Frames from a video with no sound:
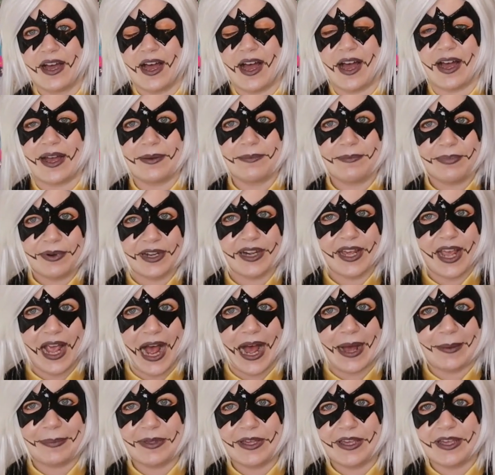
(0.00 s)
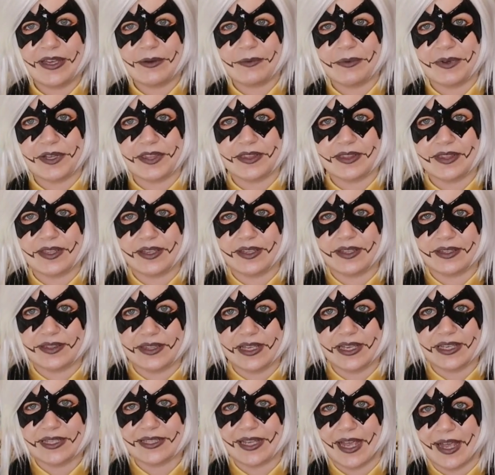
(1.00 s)
I'm pretty happy with the
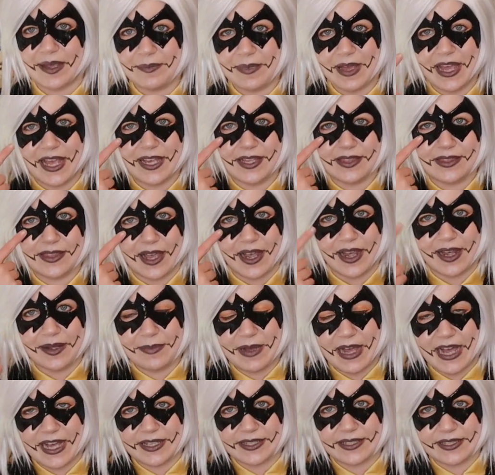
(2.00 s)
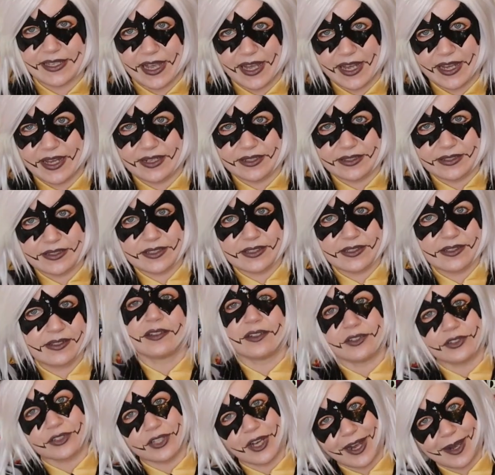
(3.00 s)
things I made, the eye mask and
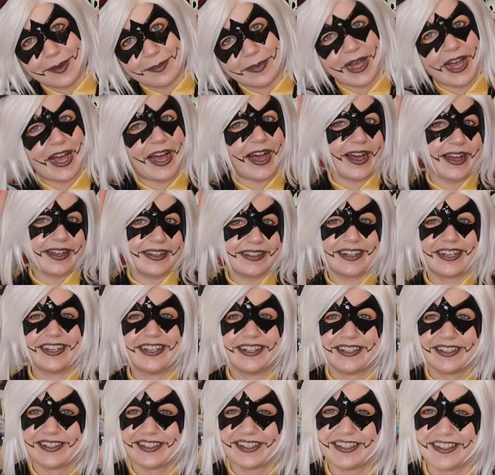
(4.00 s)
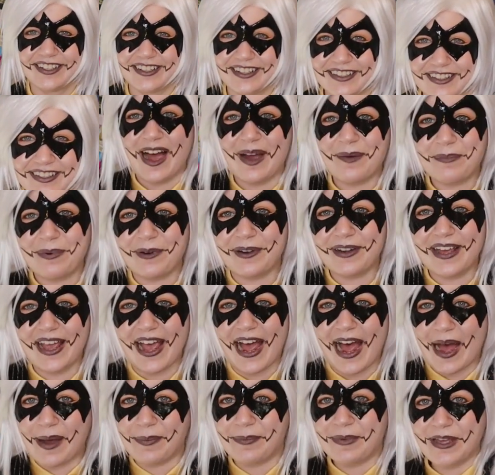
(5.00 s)
little top hat. I'm pretty
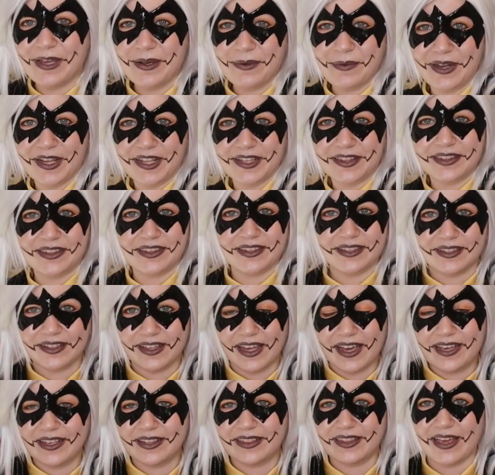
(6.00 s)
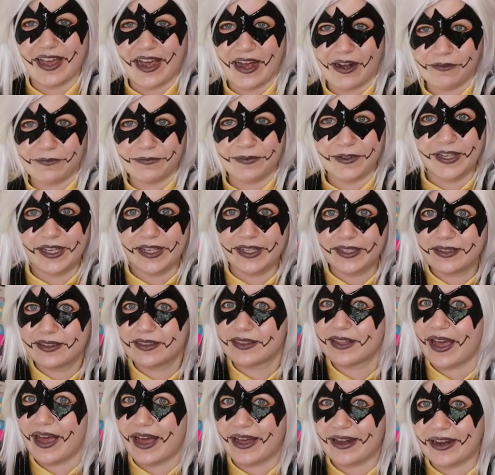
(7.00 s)
happy with like the outfit
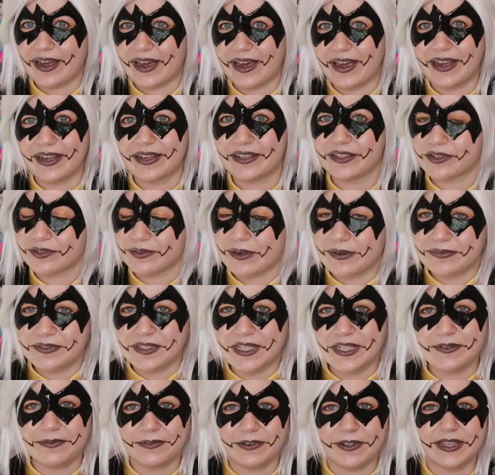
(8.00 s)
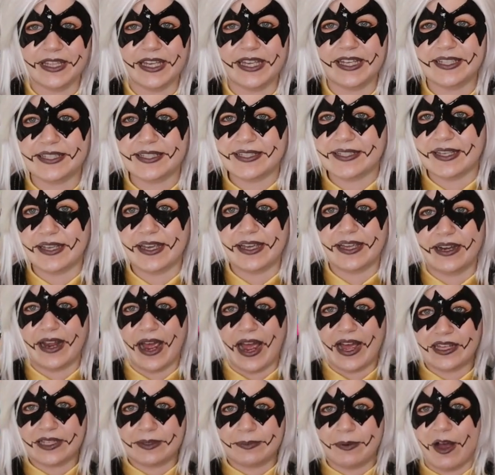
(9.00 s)
that I thrifted for this. It
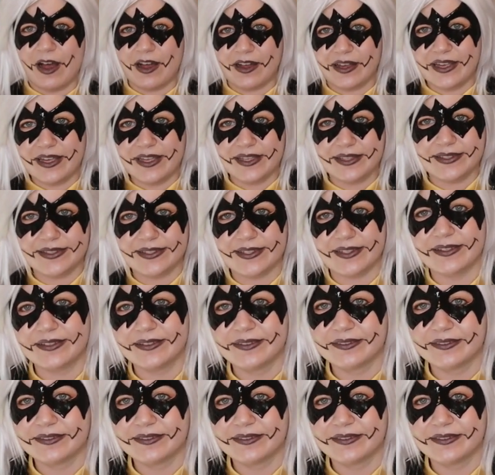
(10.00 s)
has pockets.